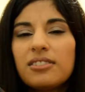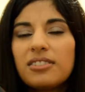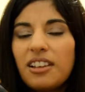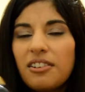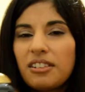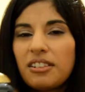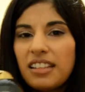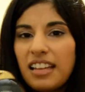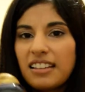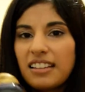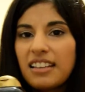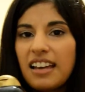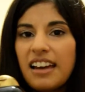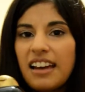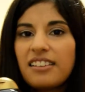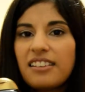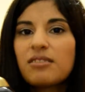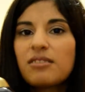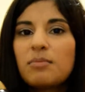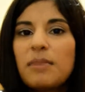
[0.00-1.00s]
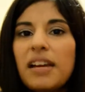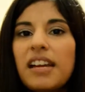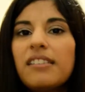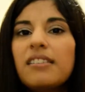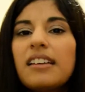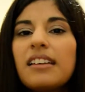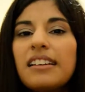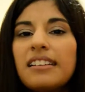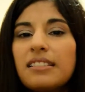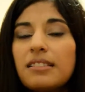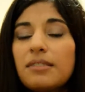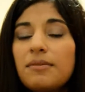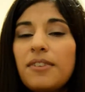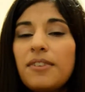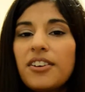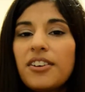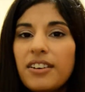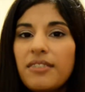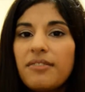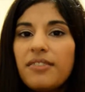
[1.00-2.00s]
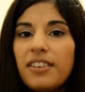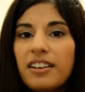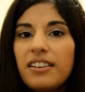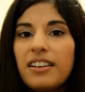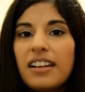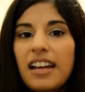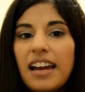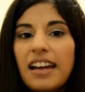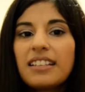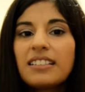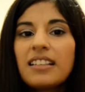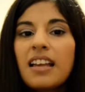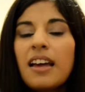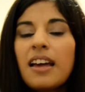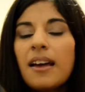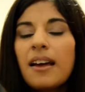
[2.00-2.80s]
that kind of smell, and it's very, very nice